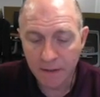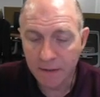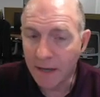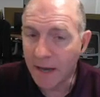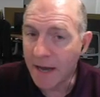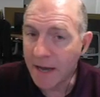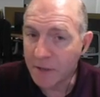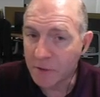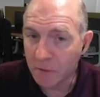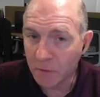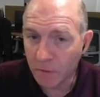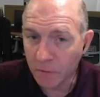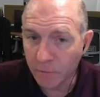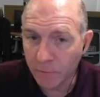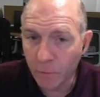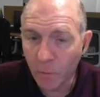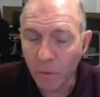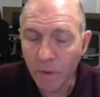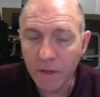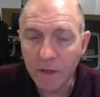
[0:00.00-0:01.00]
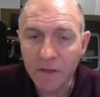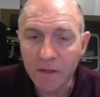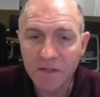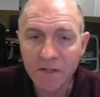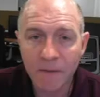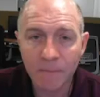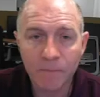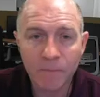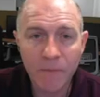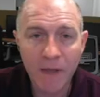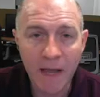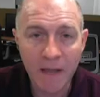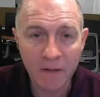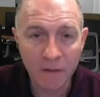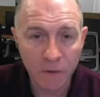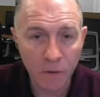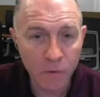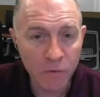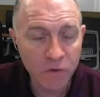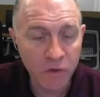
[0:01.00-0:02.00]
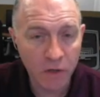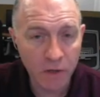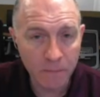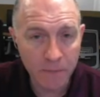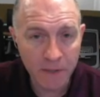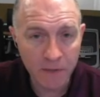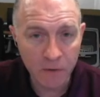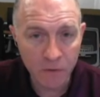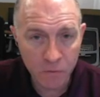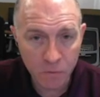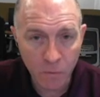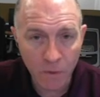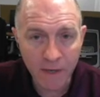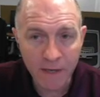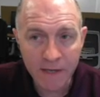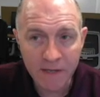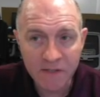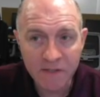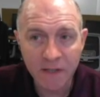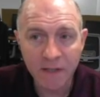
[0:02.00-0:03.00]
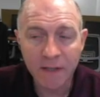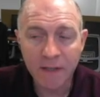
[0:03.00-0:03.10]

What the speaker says: the highs are in the 40s and the lows are going to be in the 20s.